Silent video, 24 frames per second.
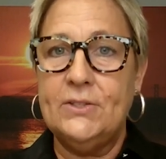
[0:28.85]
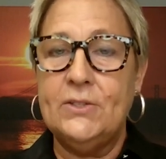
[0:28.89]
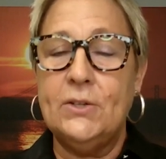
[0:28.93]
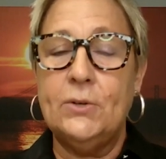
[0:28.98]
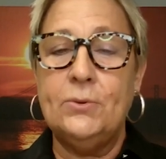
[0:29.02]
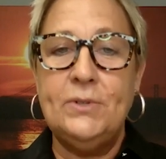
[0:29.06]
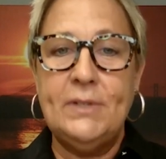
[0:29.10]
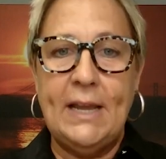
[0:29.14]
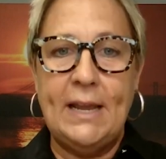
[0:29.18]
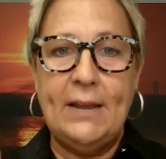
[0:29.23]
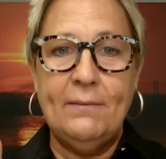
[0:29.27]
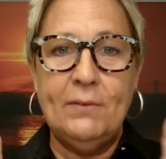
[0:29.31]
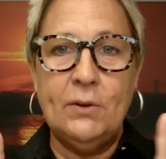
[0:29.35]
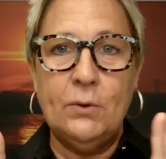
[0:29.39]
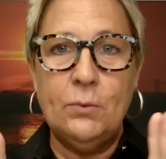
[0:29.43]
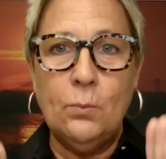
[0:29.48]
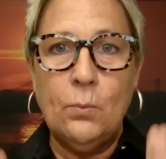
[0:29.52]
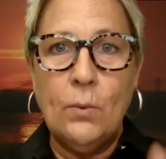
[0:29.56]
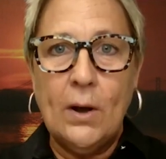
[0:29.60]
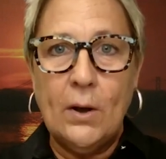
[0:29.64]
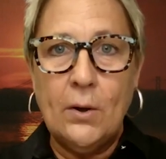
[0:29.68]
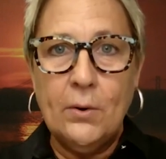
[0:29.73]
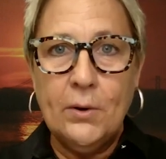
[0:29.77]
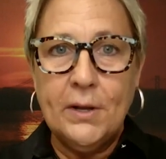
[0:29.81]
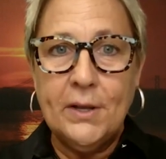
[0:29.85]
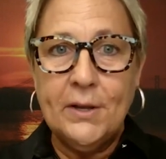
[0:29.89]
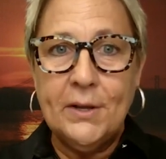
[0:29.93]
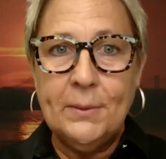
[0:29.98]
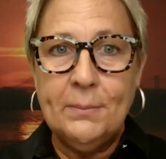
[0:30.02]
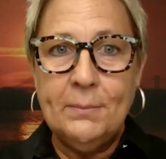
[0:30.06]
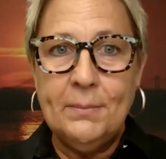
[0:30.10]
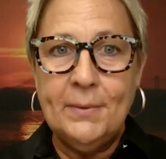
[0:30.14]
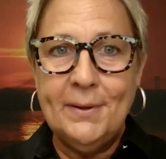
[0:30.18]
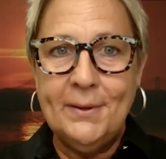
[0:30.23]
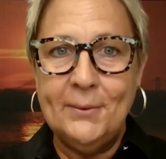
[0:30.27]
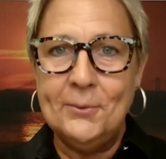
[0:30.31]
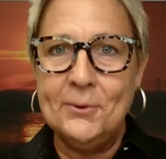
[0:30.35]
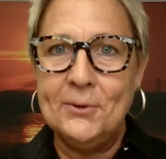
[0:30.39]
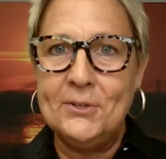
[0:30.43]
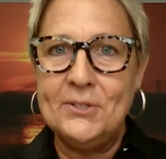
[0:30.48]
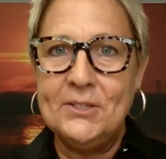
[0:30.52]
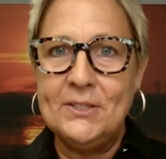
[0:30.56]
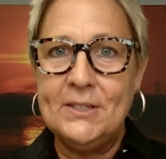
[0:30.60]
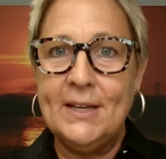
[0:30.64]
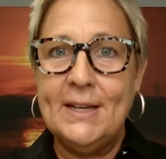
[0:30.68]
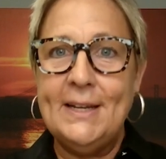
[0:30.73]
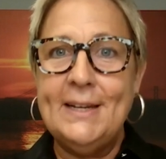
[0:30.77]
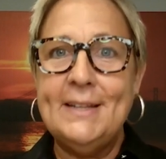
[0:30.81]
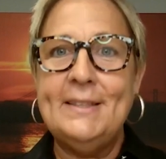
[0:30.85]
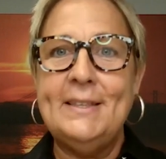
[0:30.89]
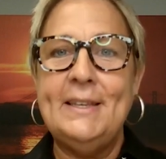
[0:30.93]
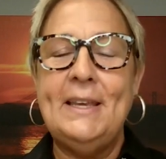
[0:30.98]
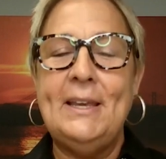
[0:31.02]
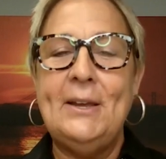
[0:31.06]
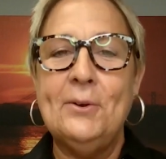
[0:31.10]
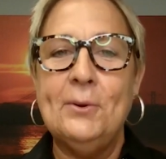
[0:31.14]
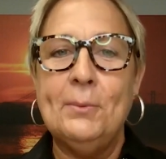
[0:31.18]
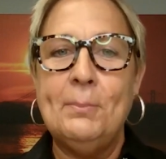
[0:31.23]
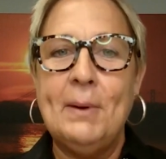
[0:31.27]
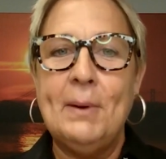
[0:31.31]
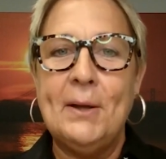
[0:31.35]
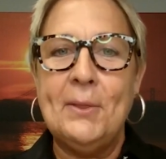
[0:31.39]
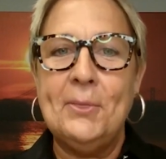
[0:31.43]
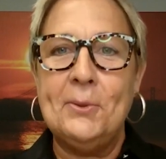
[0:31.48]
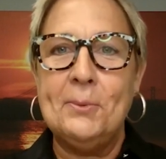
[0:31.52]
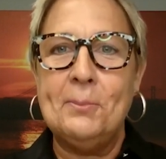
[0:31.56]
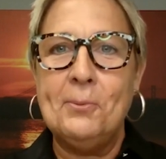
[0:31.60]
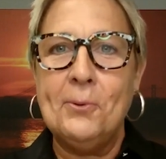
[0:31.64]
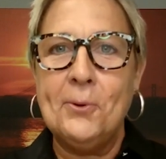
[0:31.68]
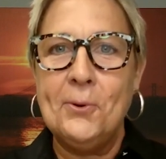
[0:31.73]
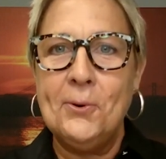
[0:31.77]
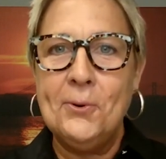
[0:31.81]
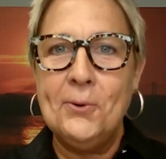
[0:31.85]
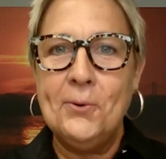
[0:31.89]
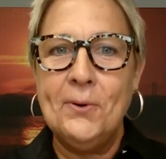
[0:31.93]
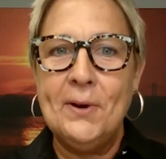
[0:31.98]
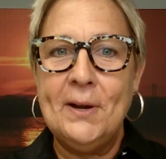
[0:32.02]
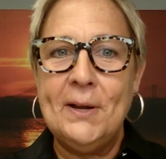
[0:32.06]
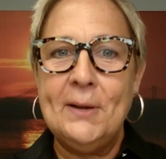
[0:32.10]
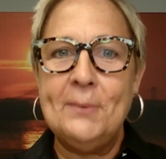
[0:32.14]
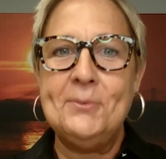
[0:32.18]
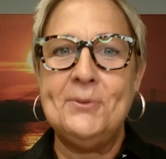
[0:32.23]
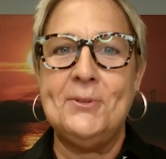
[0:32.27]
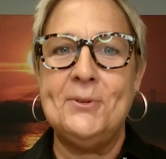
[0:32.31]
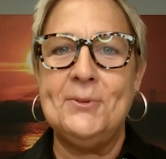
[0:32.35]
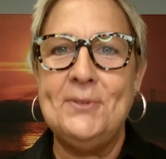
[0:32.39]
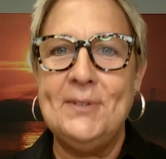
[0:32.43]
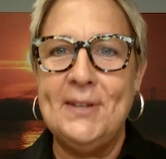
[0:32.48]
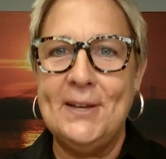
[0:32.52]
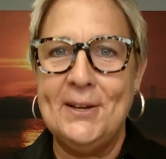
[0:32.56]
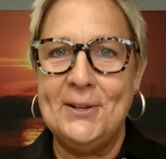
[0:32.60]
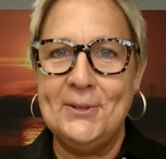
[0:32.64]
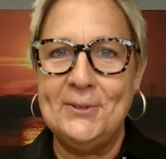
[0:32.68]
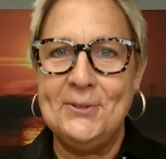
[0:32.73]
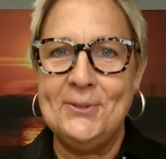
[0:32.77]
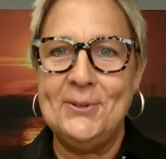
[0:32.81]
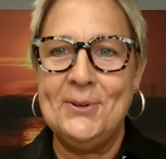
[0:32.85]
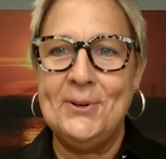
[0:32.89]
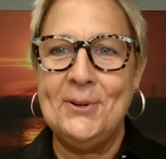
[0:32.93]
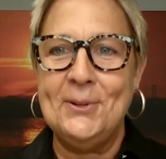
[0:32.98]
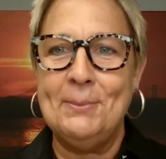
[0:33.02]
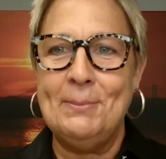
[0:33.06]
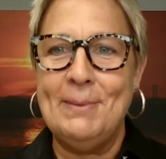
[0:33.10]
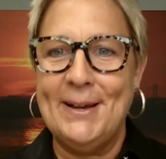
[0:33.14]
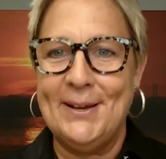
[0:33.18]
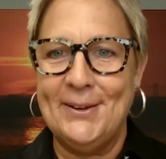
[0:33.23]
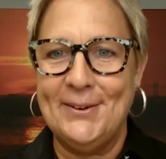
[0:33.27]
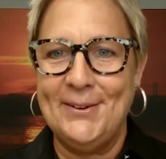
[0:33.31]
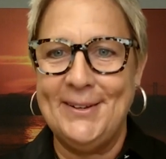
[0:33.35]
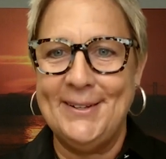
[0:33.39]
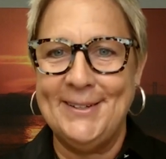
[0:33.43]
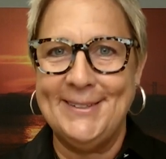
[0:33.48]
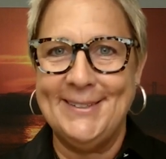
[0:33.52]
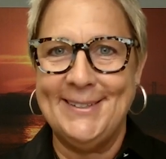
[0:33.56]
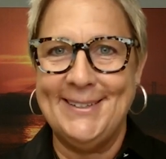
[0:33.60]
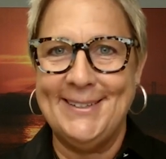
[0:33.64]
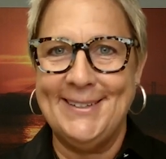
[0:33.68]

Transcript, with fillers: So David, welcome. We're excited to hear about the program, so tell us all about it.